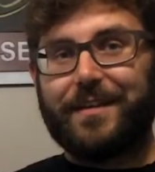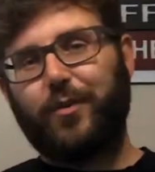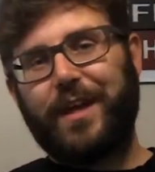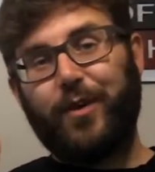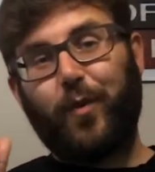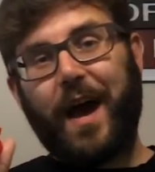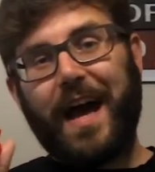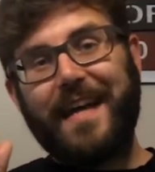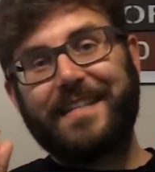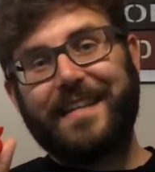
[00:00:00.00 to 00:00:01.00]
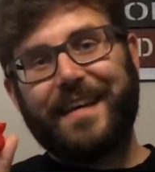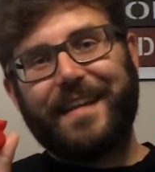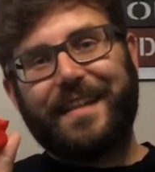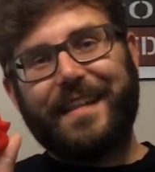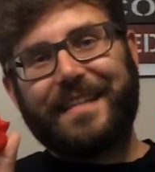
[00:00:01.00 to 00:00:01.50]
So
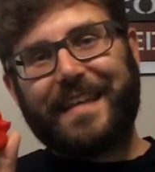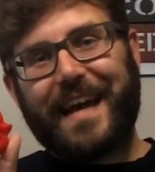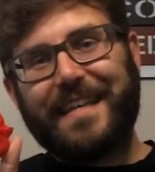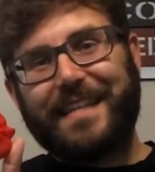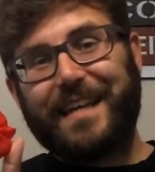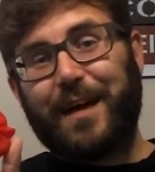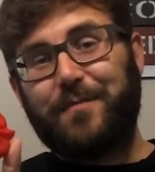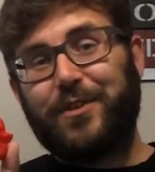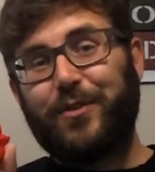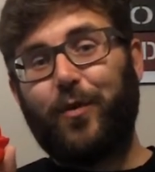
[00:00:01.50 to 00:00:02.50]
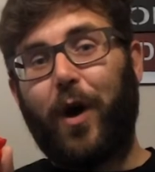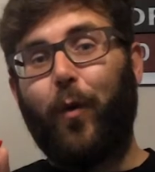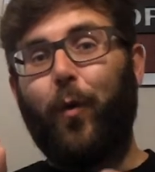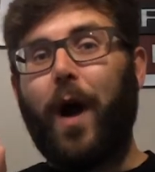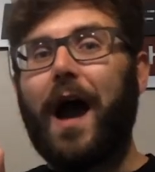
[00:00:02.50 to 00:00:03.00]
heat-wise, these guys get up
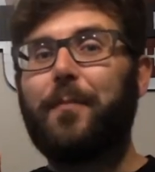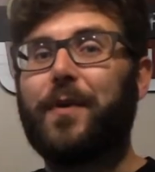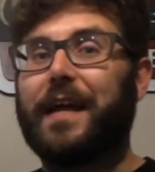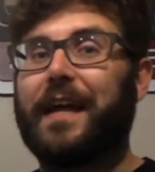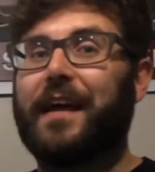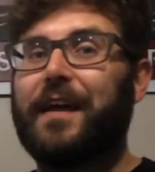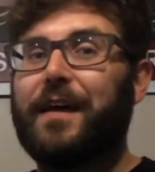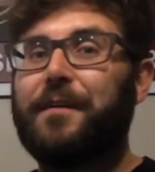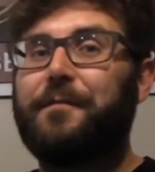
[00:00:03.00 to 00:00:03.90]
to a whopping